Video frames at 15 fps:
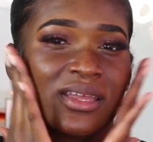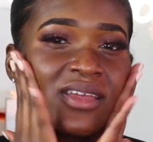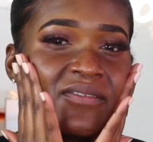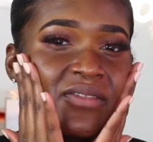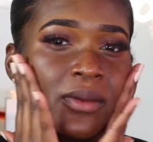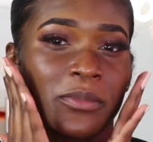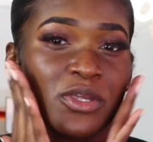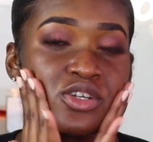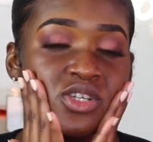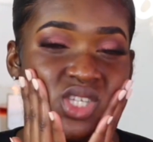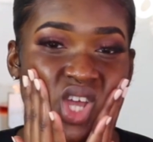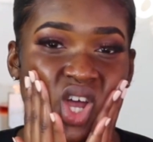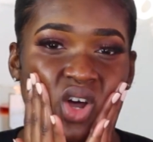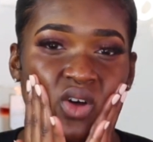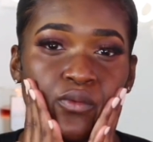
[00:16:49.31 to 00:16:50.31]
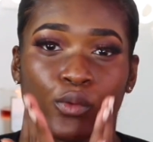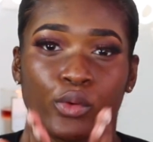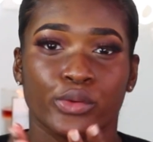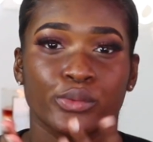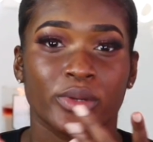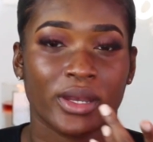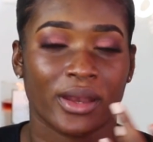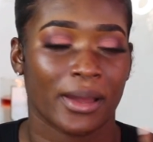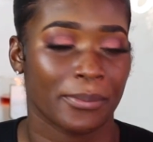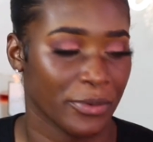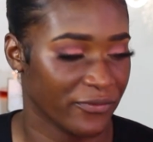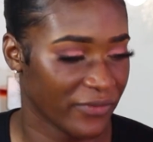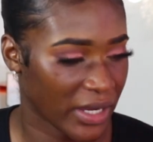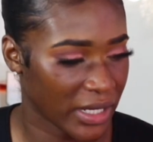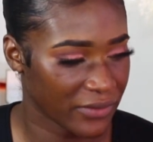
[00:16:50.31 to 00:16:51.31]
give them yourself or you cannot
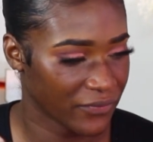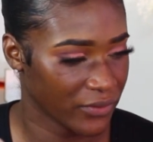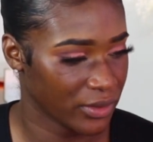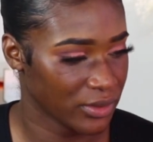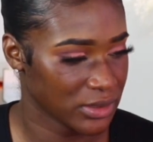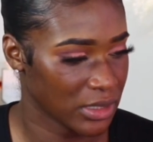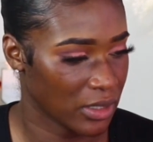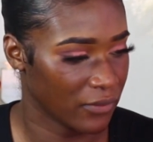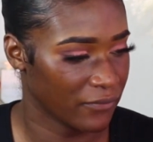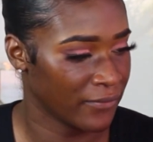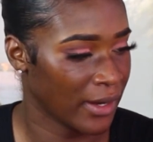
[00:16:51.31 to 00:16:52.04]
provide for yourself.